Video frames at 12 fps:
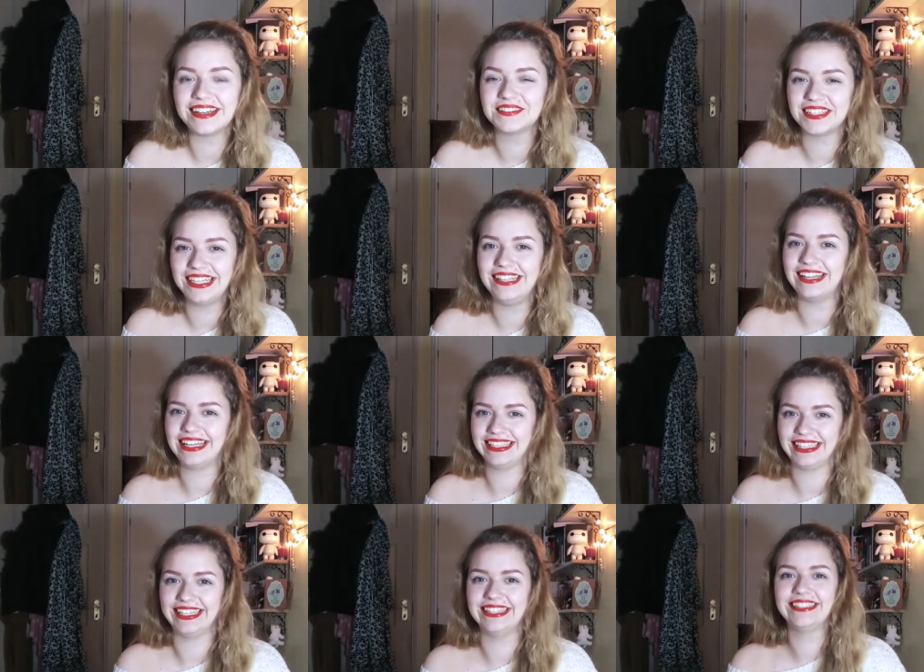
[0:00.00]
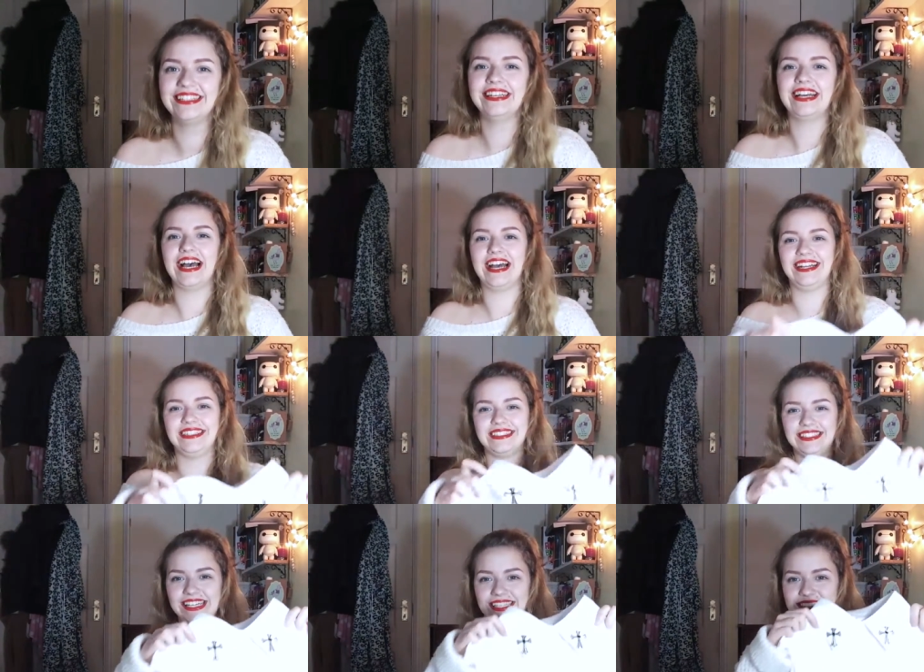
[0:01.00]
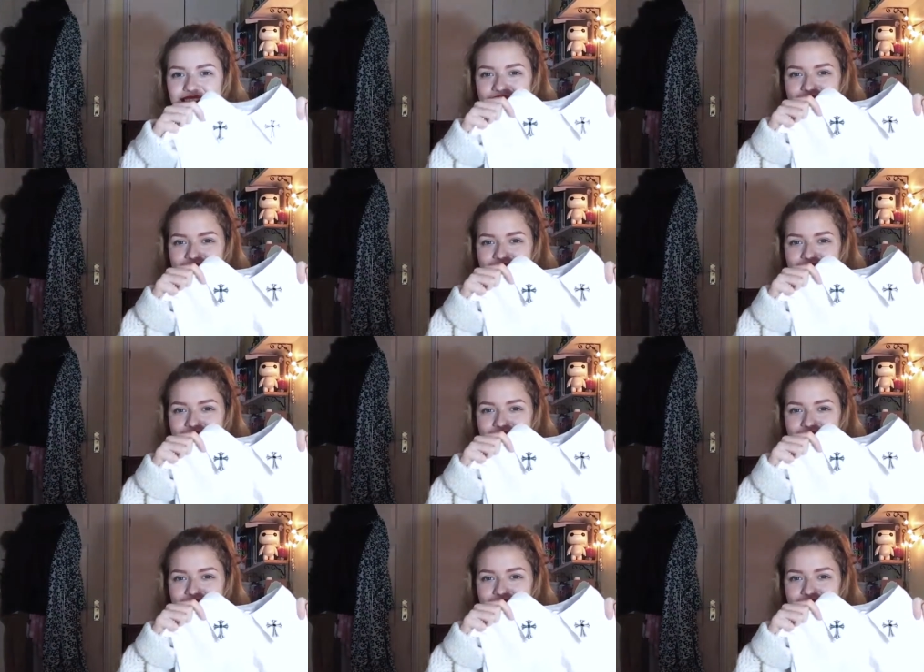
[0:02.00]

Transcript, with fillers: I really like it. And it's this.